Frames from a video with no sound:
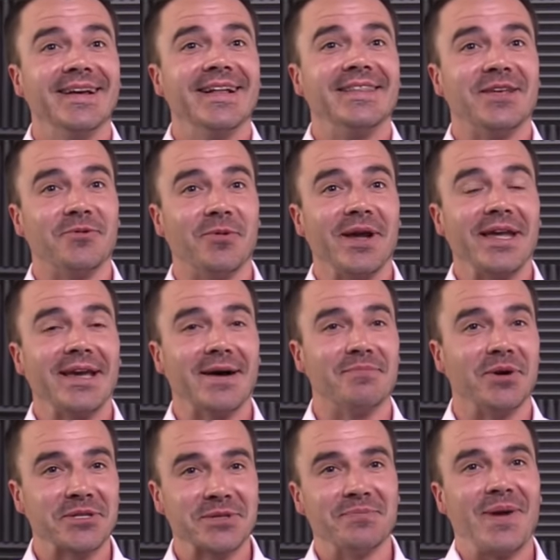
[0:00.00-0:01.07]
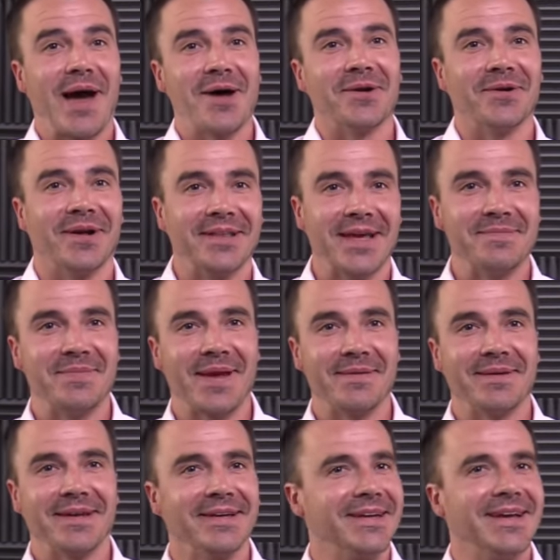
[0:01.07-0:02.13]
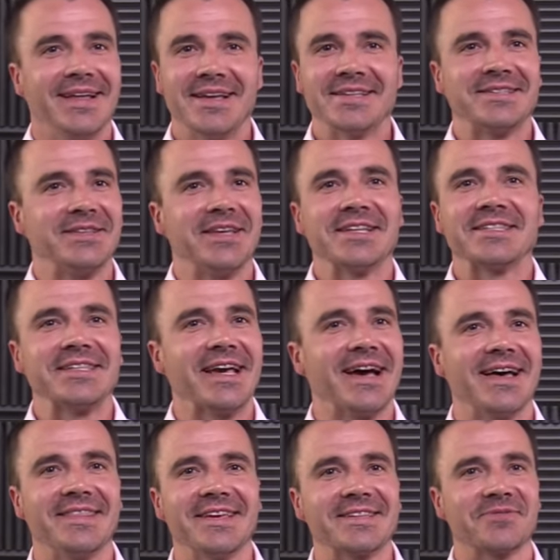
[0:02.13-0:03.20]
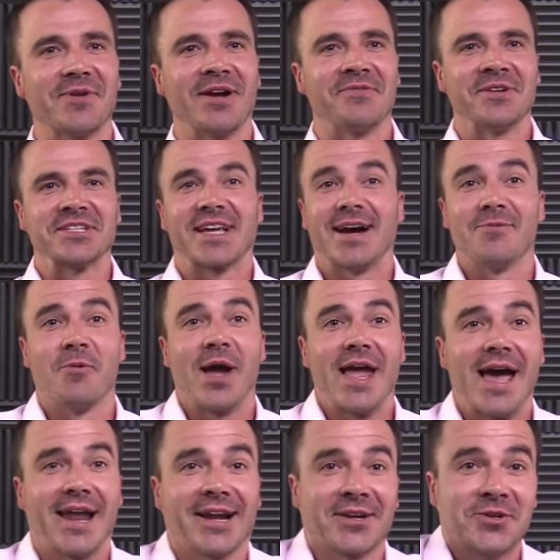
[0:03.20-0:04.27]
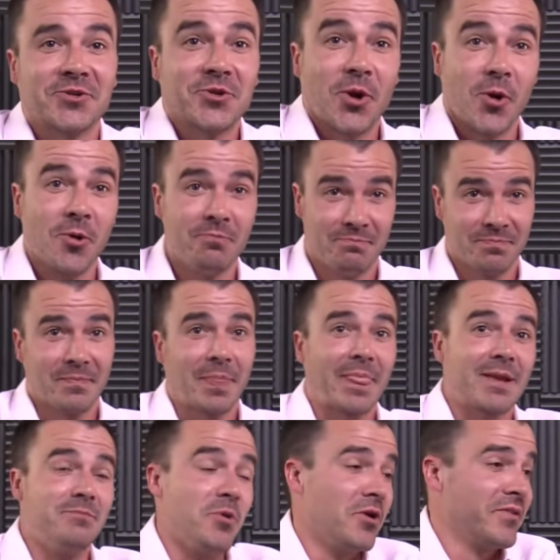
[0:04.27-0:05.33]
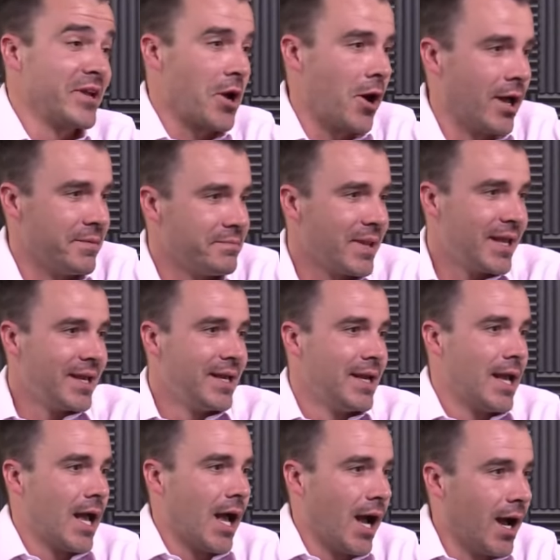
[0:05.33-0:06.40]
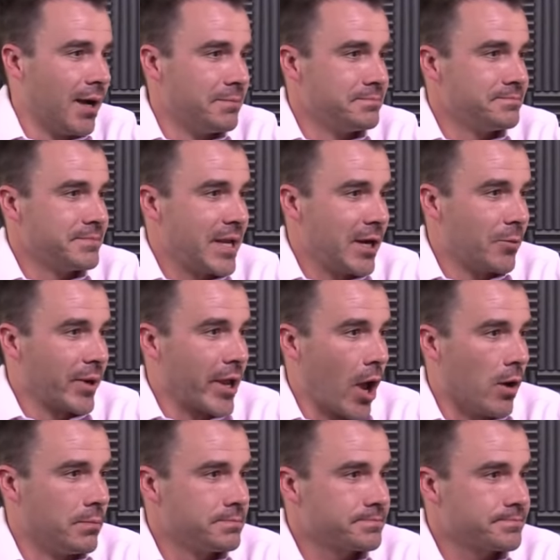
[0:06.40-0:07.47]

that we uh, put some powder on that baby. This, this, uh, this reference got way out of control. Moving on. Um, here we go.